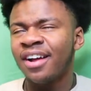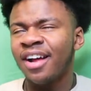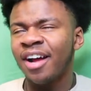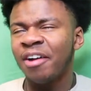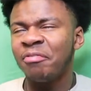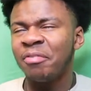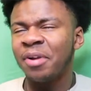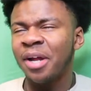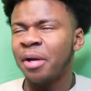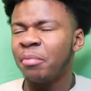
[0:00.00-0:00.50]

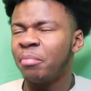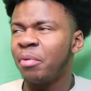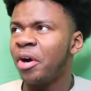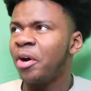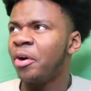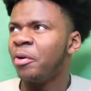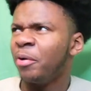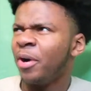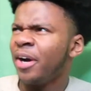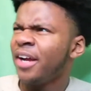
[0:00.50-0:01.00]
I'm like,
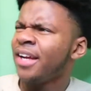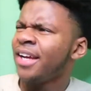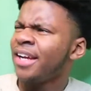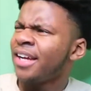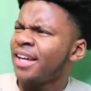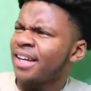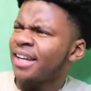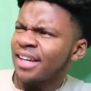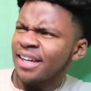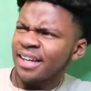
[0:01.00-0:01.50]
bro, what?
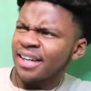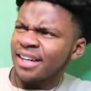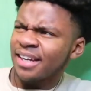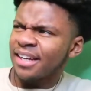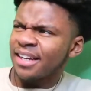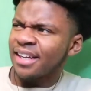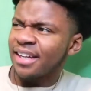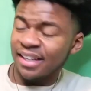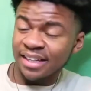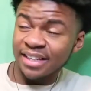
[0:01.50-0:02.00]

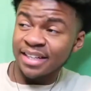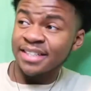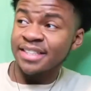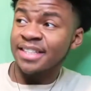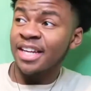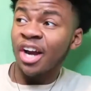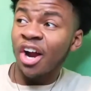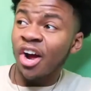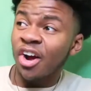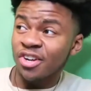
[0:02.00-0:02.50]
Yeah, he
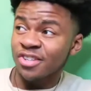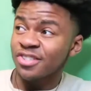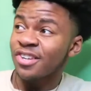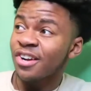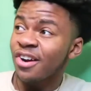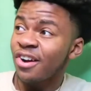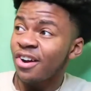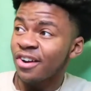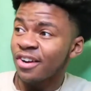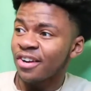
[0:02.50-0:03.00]
said Ong
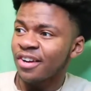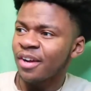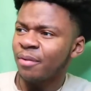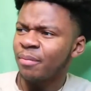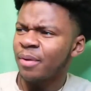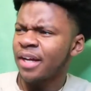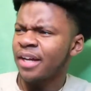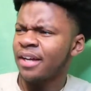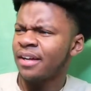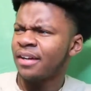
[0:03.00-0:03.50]
Song Hong.
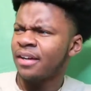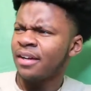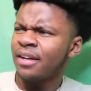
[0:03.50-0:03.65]
I'm like,